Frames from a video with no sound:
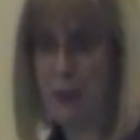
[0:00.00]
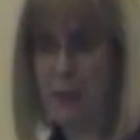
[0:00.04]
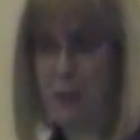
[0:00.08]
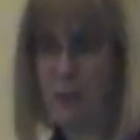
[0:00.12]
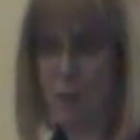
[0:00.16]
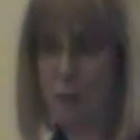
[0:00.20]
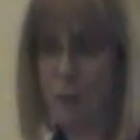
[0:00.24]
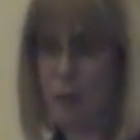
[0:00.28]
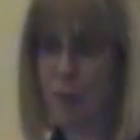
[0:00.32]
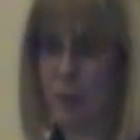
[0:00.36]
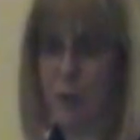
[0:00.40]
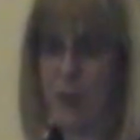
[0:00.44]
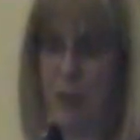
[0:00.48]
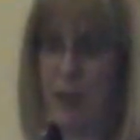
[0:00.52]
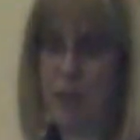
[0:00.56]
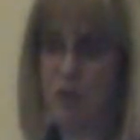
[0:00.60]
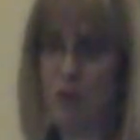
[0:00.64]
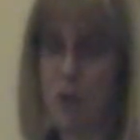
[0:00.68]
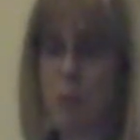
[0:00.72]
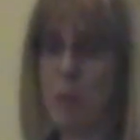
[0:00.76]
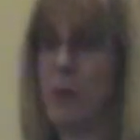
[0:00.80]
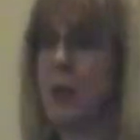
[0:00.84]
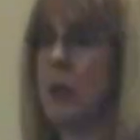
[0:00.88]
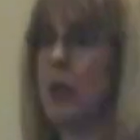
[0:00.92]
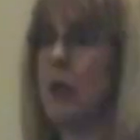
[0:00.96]
when it's a
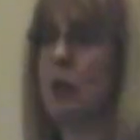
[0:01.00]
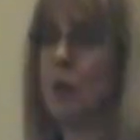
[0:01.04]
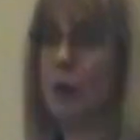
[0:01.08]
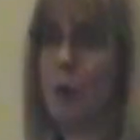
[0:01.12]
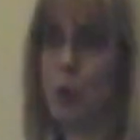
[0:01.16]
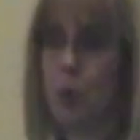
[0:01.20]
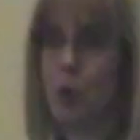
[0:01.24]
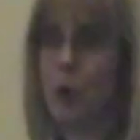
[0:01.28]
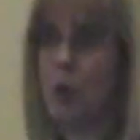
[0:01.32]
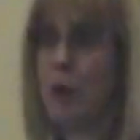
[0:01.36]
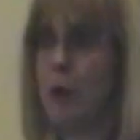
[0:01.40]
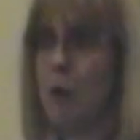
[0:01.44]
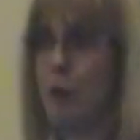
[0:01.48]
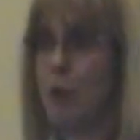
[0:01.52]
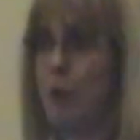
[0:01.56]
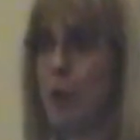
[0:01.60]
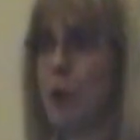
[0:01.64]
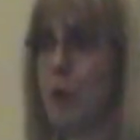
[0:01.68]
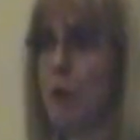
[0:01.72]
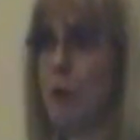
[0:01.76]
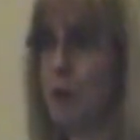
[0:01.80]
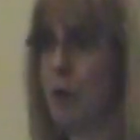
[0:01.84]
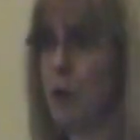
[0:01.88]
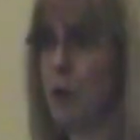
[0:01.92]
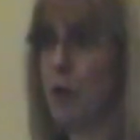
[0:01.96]
customer that you're working
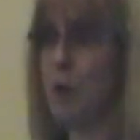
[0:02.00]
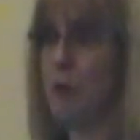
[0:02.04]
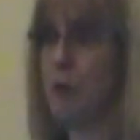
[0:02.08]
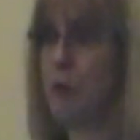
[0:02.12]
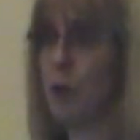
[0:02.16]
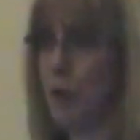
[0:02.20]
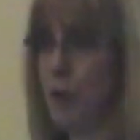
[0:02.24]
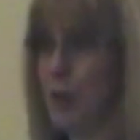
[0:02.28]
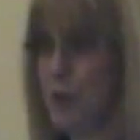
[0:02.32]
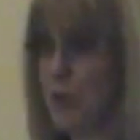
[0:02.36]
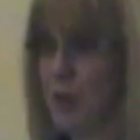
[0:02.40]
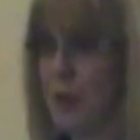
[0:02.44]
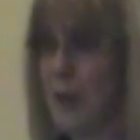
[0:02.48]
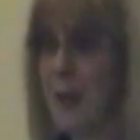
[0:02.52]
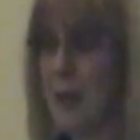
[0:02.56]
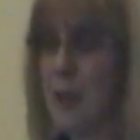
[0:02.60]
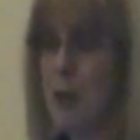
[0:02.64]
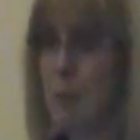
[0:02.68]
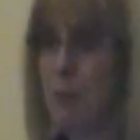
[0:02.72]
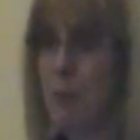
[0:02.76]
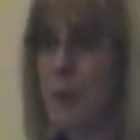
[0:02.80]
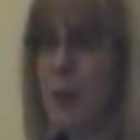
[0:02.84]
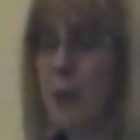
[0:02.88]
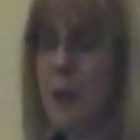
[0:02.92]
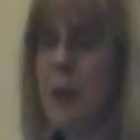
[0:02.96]
for the first
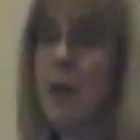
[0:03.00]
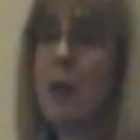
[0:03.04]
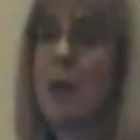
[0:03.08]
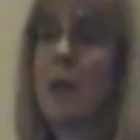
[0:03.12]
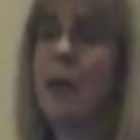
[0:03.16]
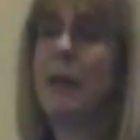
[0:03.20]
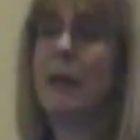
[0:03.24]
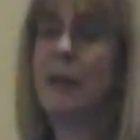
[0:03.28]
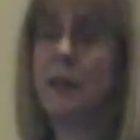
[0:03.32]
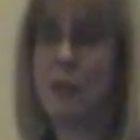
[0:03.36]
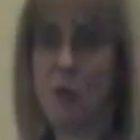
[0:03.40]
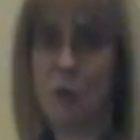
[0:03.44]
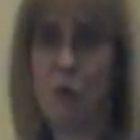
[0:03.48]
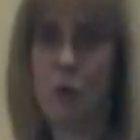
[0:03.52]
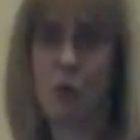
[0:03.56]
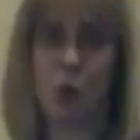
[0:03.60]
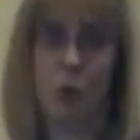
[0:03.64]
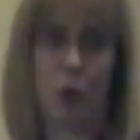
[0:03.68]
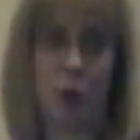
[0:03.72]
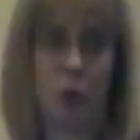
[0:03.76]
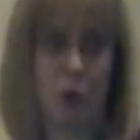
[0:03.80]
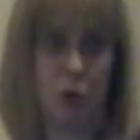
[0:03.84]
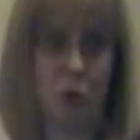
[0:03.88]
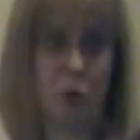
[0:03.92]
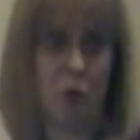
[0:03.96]
time, it
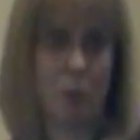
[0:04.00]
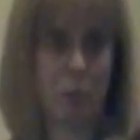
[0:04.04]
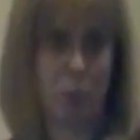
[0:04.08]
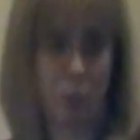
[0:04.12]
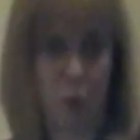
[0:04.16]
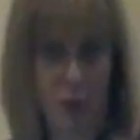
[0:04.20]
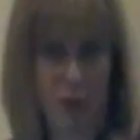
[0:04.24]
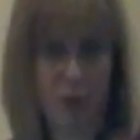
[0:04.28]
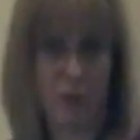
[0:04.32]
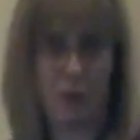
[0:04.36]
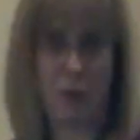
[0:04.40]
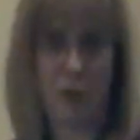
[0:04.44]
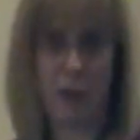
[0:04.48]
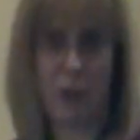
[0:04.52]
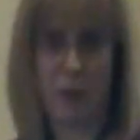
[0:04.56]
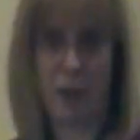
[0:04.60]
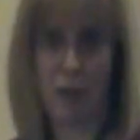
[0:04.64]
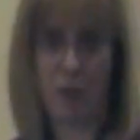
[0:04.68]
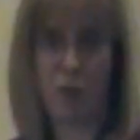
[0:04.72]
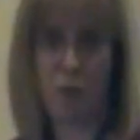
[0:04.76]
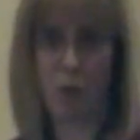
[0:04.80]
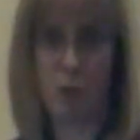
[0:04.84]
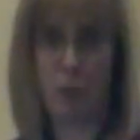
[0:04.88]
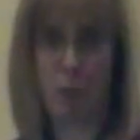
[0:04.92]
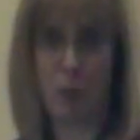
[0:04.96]
doesn't hurt to impress the
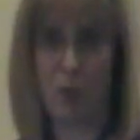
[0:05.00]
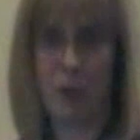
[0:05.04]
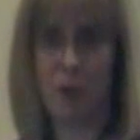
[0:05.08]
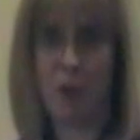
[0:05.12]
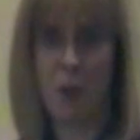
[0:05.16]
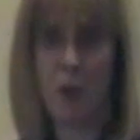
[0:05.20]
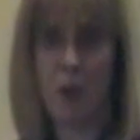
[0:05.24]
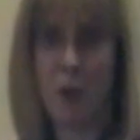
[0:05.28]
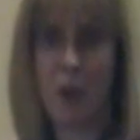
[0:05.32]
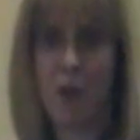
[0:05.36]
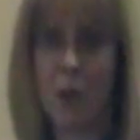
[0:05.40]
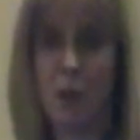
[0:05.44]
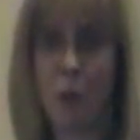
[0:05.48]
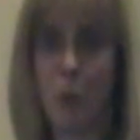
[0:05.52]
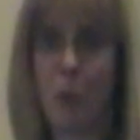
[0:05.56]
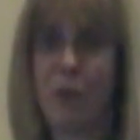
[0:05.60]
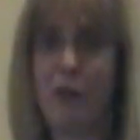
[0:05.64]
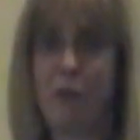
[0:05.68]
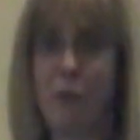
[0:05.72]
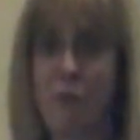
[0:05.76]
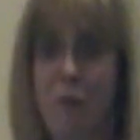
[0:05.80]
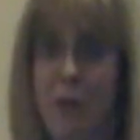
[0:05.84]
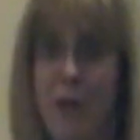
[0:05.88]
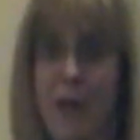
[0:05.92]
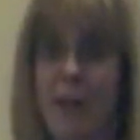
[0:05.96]
customer
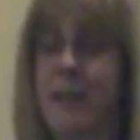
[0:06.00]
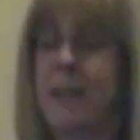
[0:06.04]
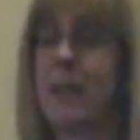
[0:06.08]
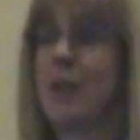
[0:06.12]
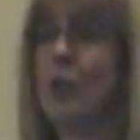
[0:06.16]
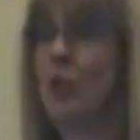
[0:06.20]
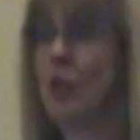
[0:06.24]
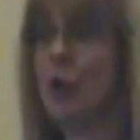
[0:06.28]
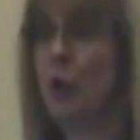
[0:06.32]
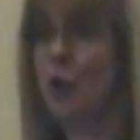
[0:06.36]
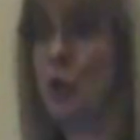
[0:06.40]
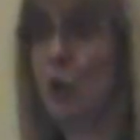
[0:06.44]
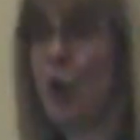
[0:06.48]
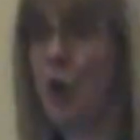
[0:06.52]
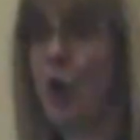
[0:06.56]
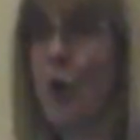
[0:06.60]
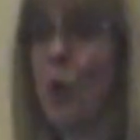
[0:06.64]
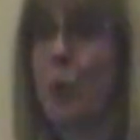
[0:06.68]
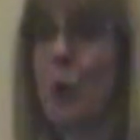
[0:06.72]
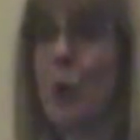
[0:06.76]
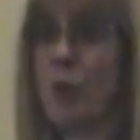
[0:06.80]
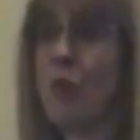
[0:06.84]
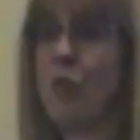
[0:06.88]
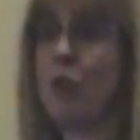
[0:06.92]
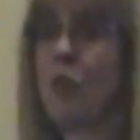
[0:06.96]
with the fact that you
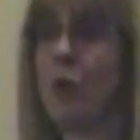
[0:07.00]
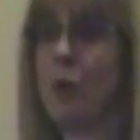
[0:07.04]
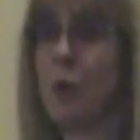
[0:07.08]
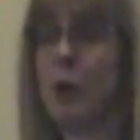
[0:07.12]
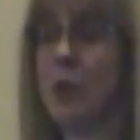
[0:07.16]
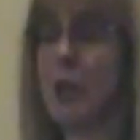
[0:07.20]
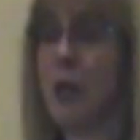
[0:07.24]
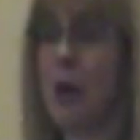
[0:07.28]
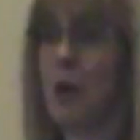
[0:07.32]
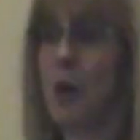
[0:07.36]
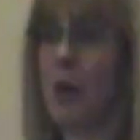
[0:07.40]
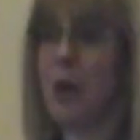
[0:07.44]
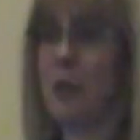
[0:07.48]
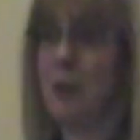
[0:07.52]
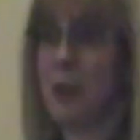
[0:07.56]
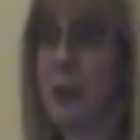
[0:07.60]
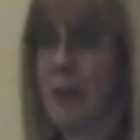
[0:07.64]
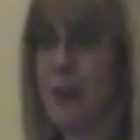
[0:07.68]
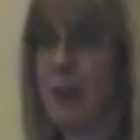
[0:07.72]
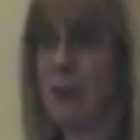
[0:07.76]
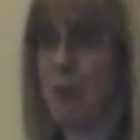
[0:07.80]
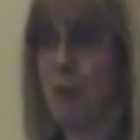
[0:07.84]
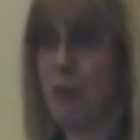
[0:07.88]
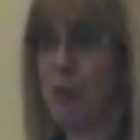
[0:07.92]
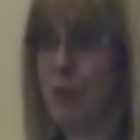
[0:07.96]
know what's going
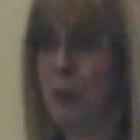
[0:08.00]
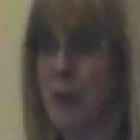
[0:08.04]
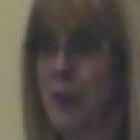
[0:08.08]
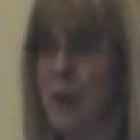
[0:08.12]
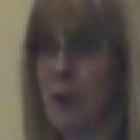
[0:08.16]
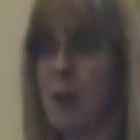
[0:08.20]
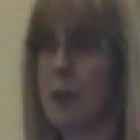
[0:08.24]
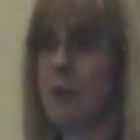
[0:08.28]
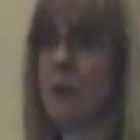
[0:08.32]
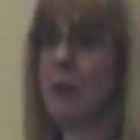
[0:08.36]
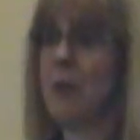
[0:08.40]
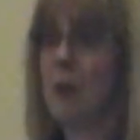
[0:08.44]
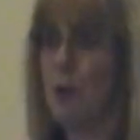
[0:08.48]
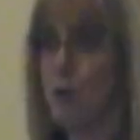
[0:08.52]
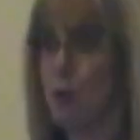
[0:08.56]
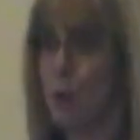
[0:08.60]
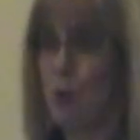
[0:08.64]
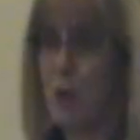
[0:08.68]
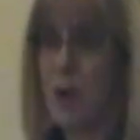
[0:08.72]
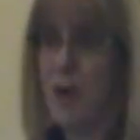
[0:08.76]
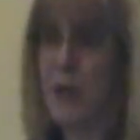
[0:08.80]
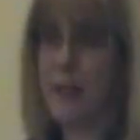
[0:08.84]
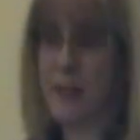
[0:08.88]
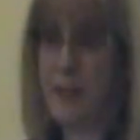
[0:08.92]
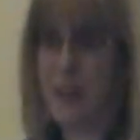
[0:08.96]
on in the field
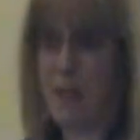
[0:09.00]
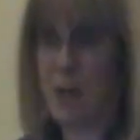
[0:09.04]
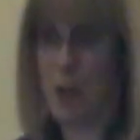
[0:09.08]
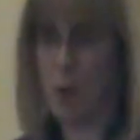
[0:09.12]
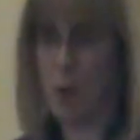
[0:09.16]
right